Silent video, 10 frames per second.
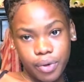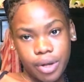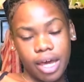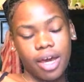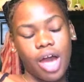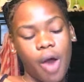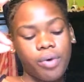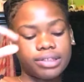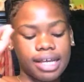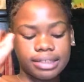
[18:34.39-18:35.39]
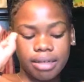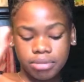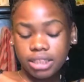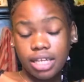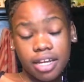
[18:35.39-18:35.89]
Like I was
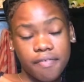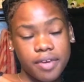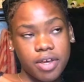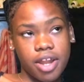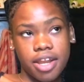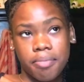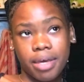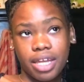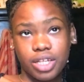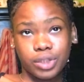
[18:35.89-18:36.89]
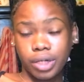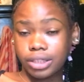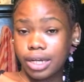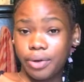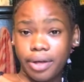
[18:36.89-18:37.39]
attempting to edit a video and then we get
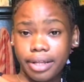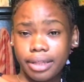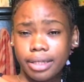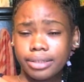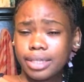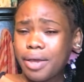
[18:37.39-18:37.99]
distracted and other things.